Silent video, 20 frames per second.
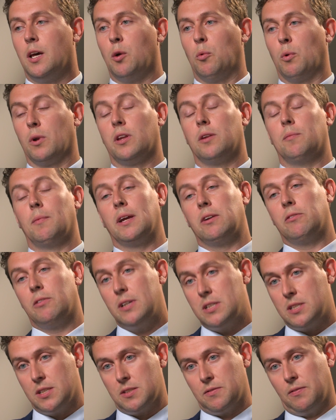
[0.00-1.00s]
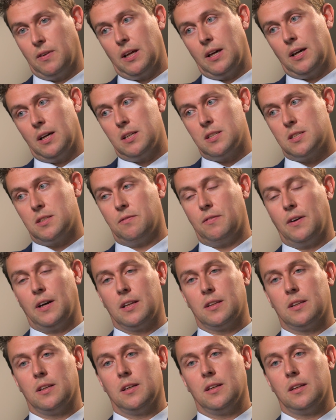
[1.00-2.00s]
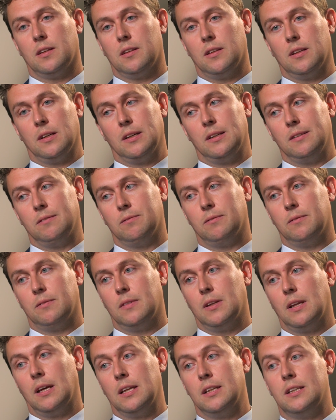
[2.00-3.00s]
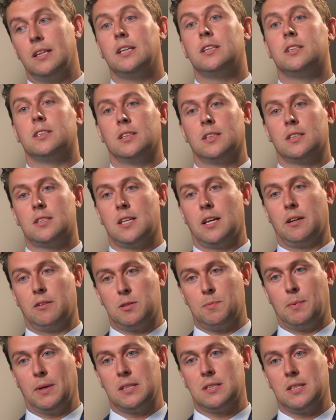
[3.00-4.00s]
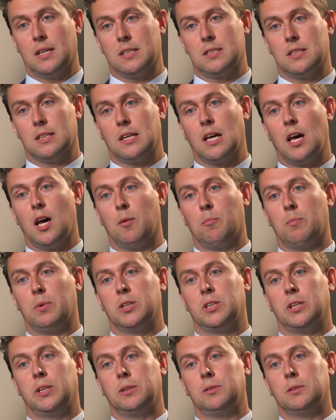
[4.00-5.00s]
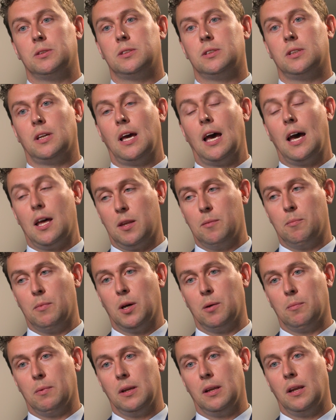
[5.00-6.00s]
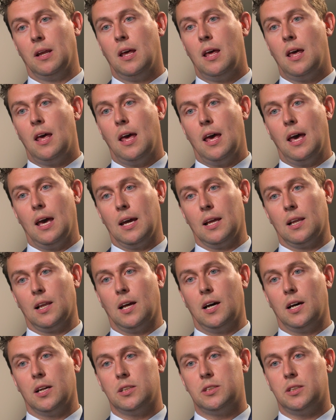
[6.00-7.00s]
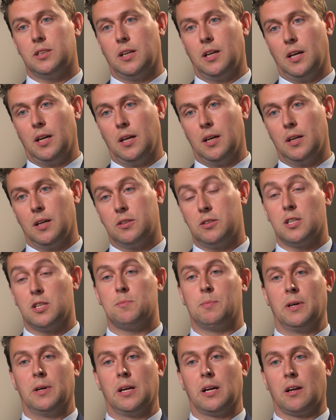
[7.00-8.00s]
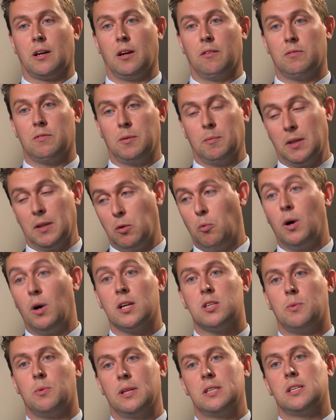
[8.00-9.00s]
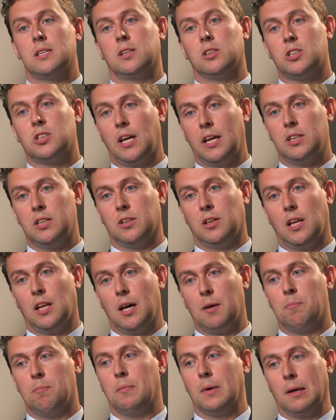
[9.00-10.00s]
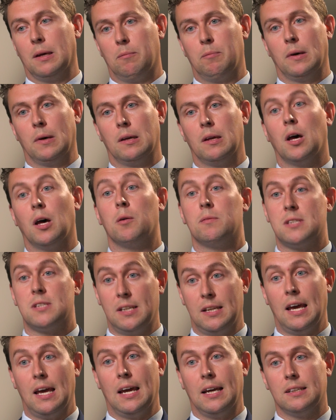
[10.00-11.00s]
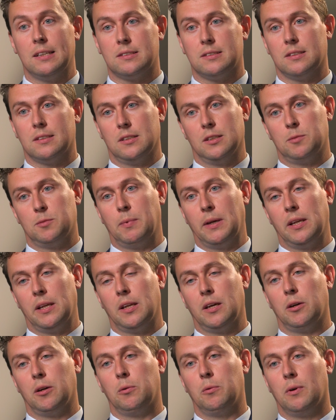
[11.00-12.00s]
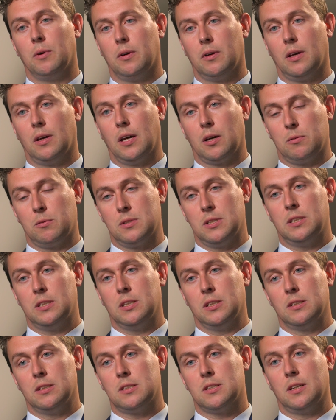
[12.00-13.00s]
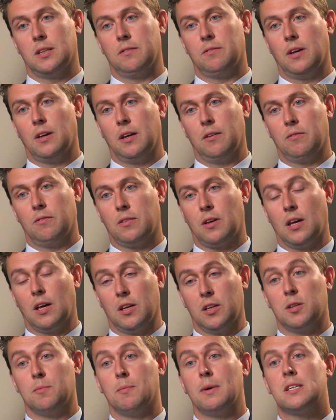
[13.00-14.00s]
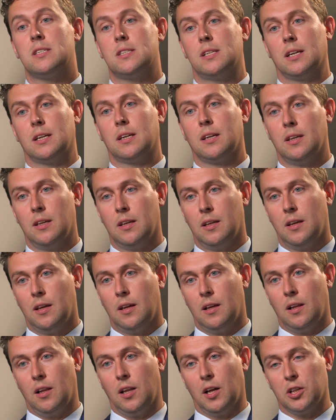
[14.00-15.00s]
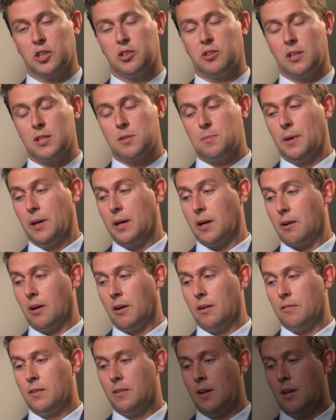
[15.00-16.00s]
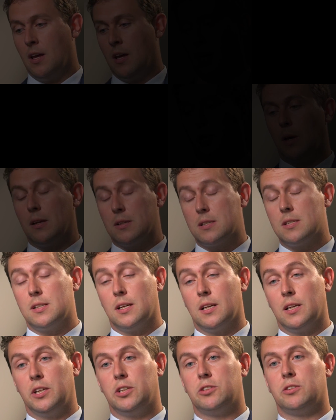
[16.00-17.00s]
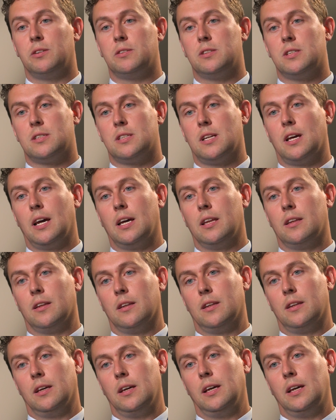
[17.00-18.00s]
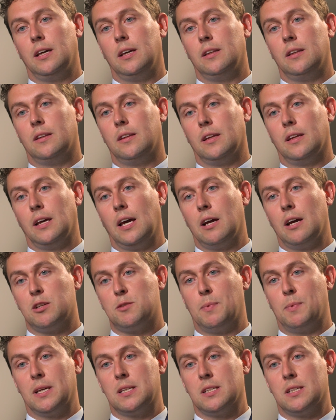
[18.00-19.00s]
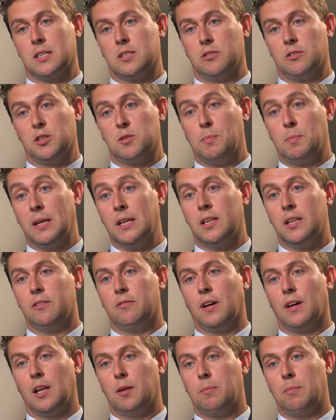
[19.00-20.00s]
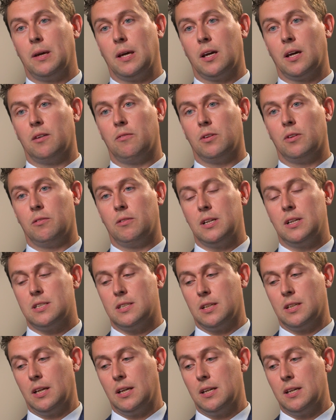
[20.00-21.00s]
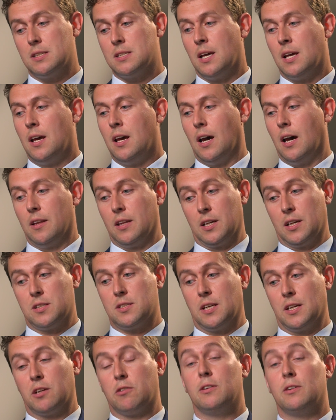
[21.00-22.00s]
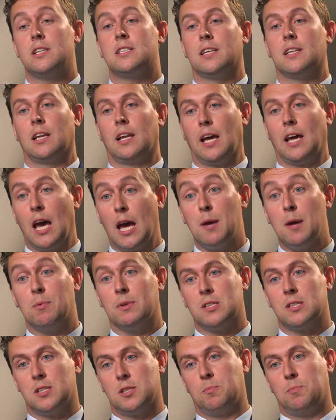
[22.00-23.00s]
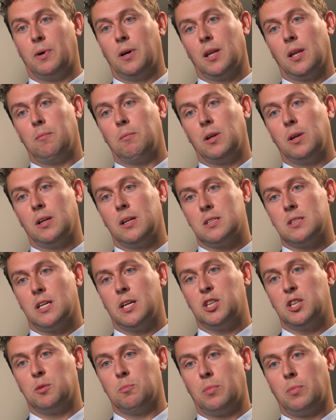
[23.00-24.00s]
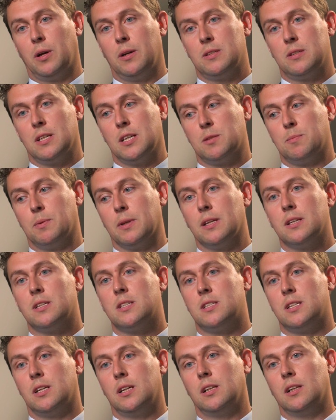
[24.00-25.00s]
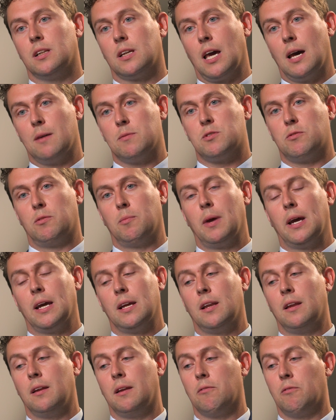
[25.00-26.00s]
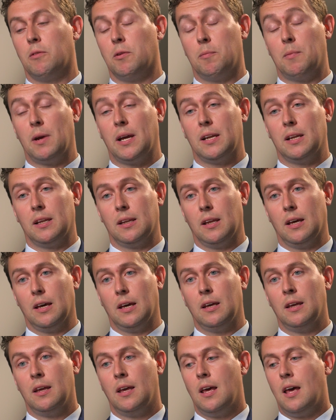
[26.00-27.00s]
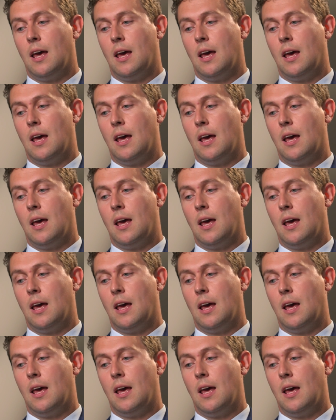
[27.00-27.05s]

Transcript: One of the main reasons for that is the fact that the indigenous aerospace sector can't produce, at the moment, a large transport aircraft. I mean, the Y-20 will change all that, but up to date, there's been no acquisitions of kind of domestic large transport aircraft. It's certainly true to say that the aerospace sector has been developing over the recent years. I think it's increasingly able to support that modernisation process, but there's still gaps remaining there.